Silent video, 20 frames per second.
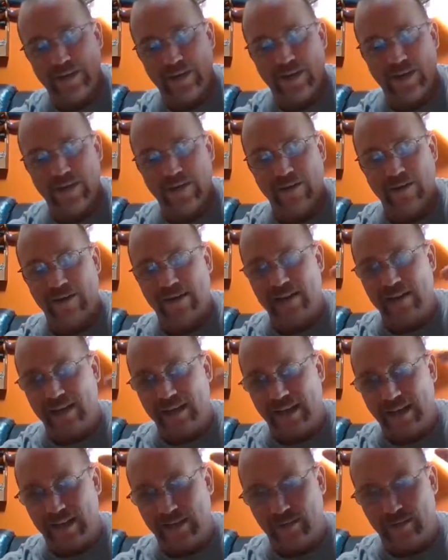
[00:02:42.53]
You know,
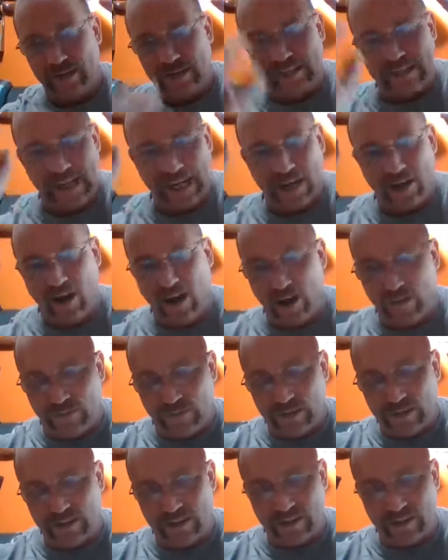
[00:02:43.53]
he, we take off in,